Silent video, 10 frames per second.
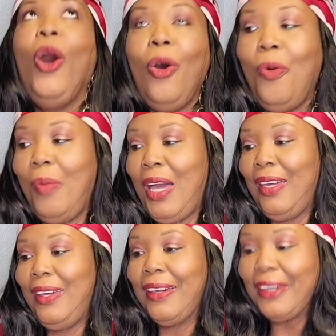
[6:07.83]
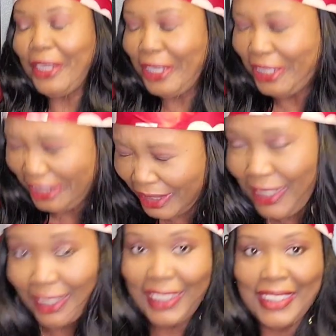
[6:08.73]
Oh my
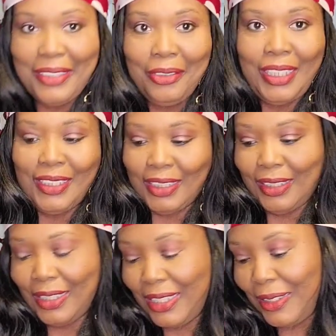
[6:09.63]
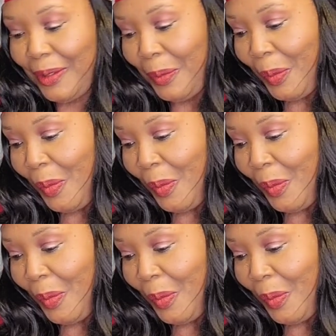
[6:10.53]
goodness gracious.